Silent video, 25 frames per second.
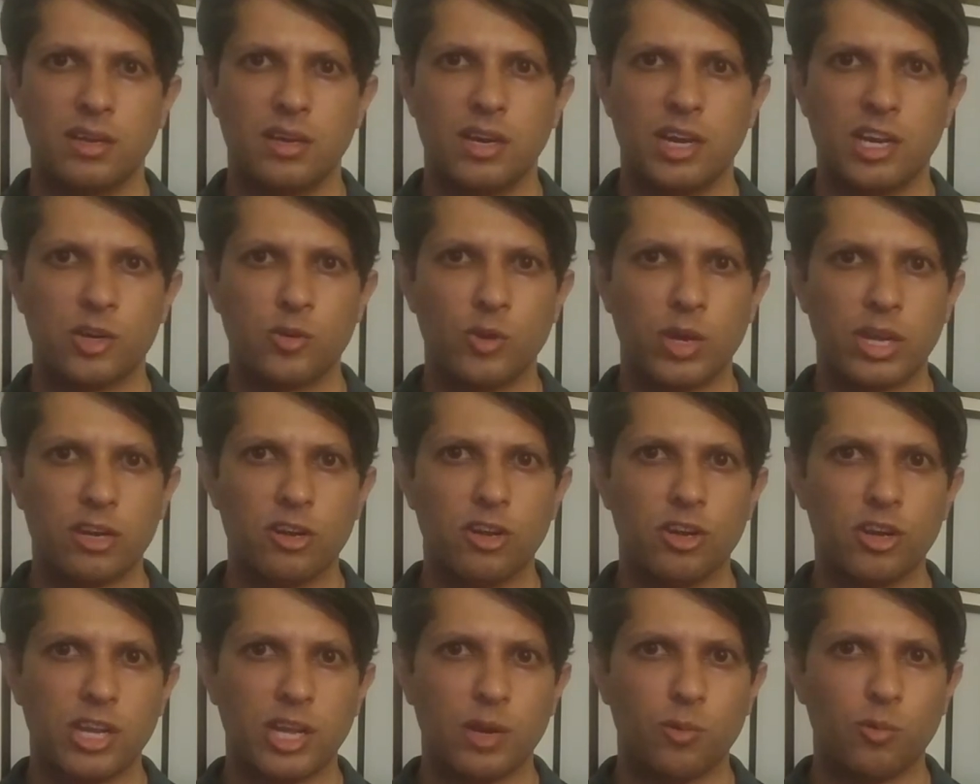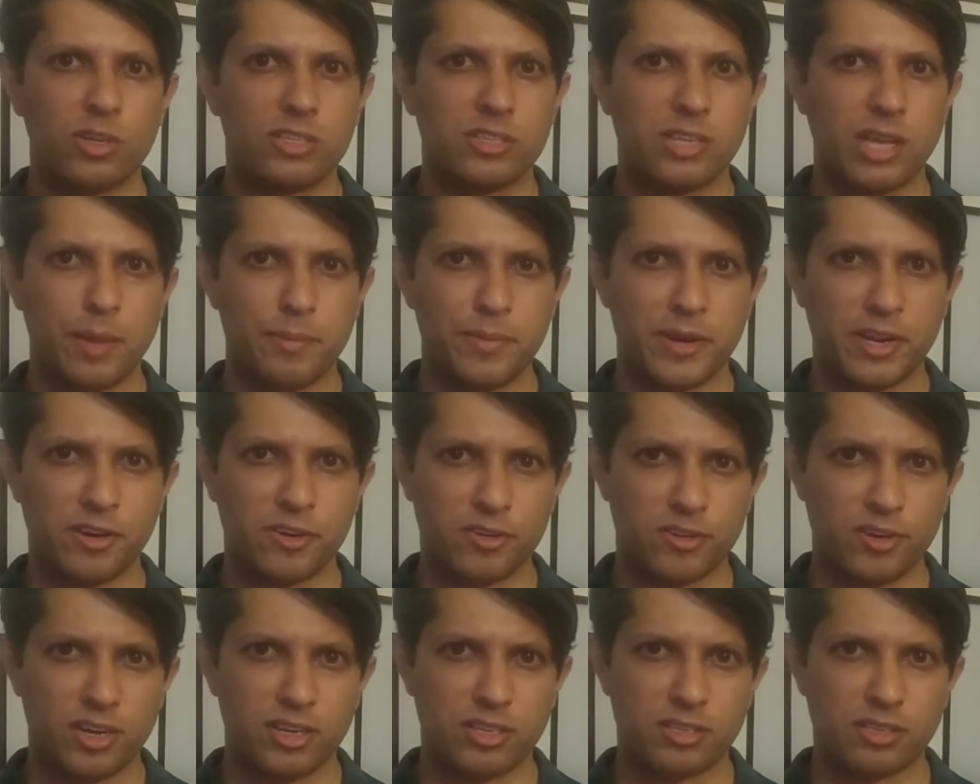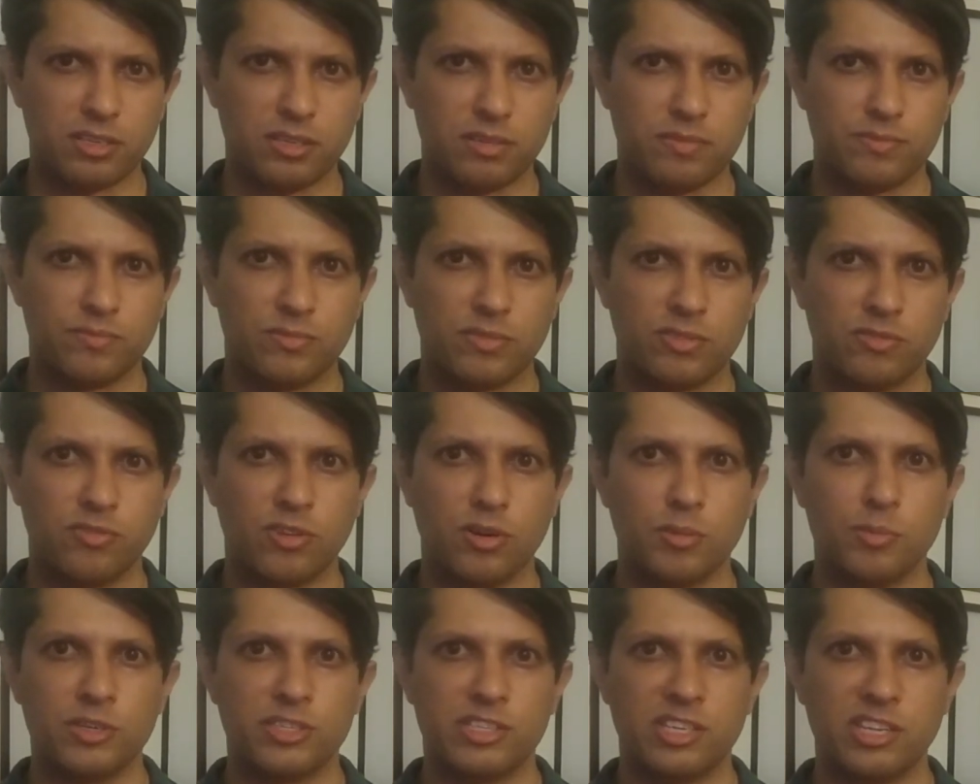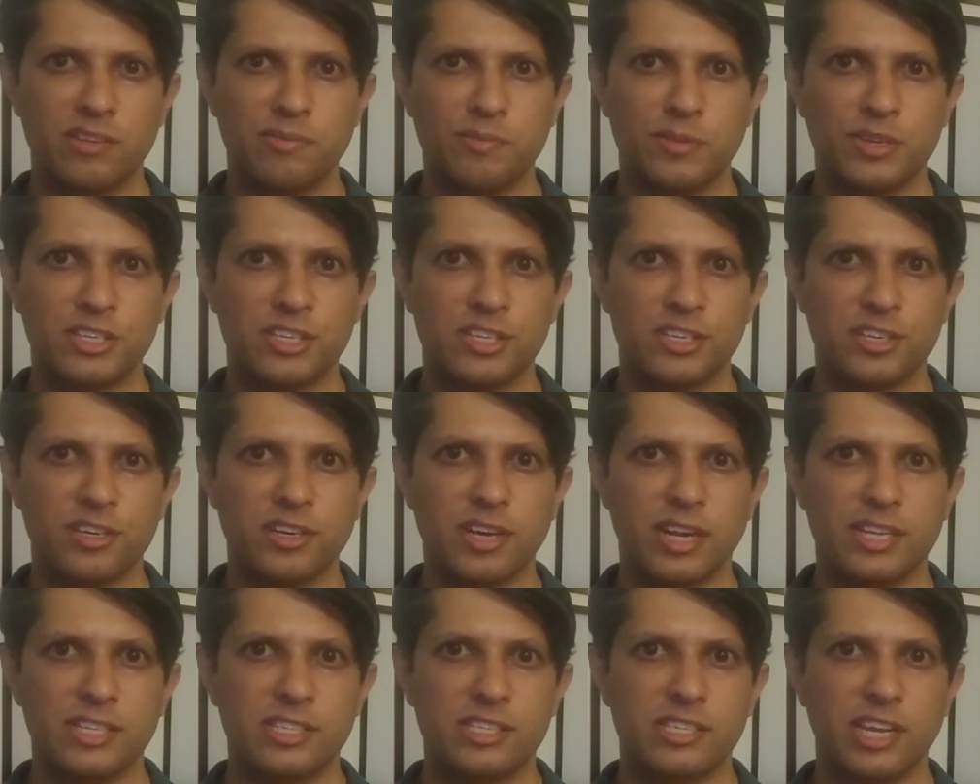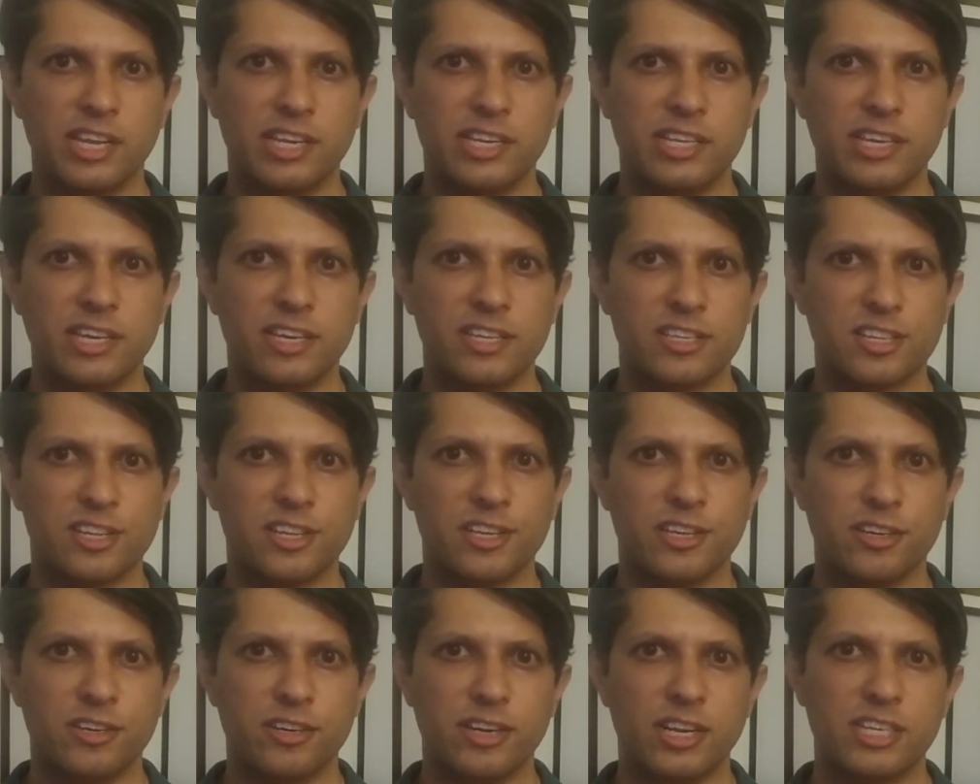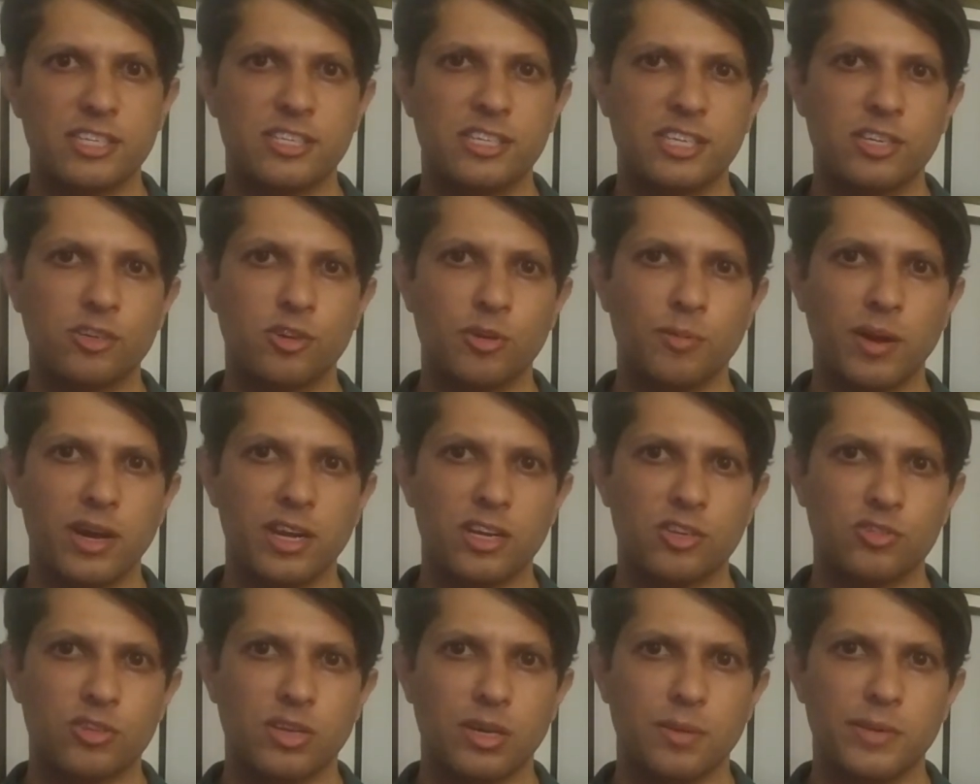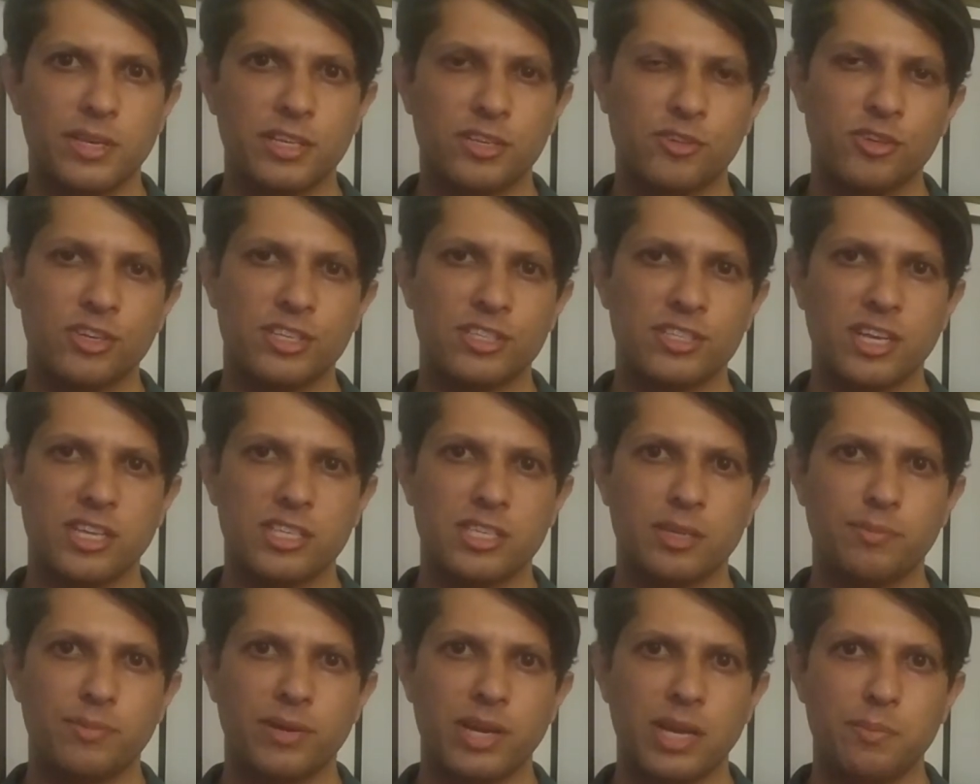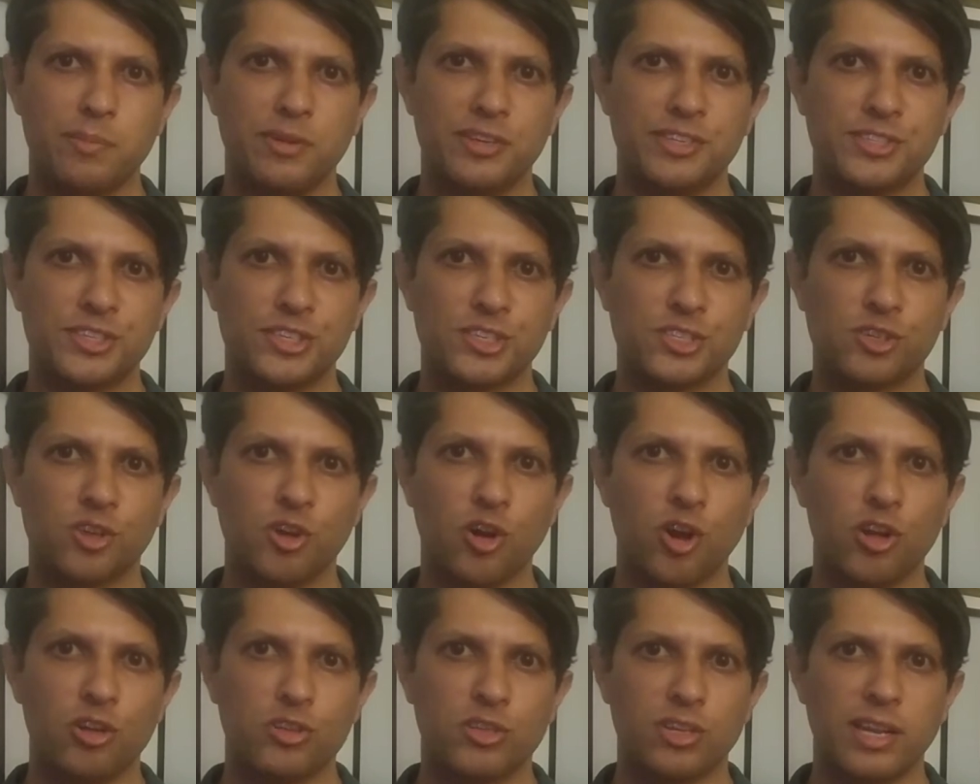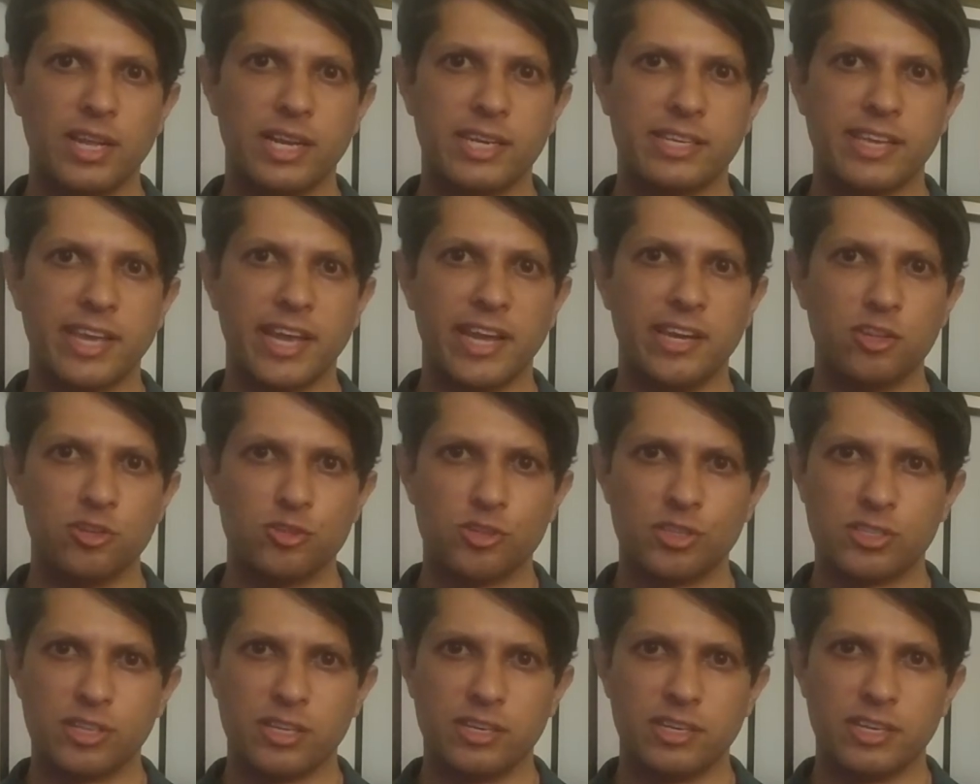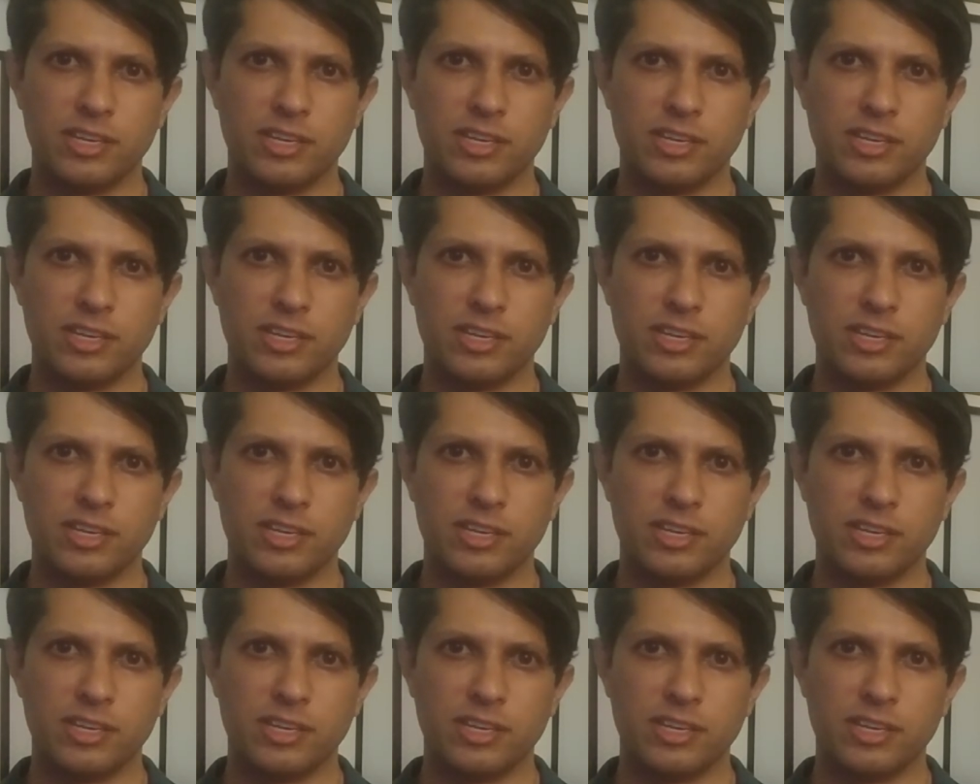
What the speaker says: A quick look at what's happening in Karnataka. Former Chief Minister and JDS leader H.D. Kumaraswamy criticized the Prime Minister's call to light candles on Sunday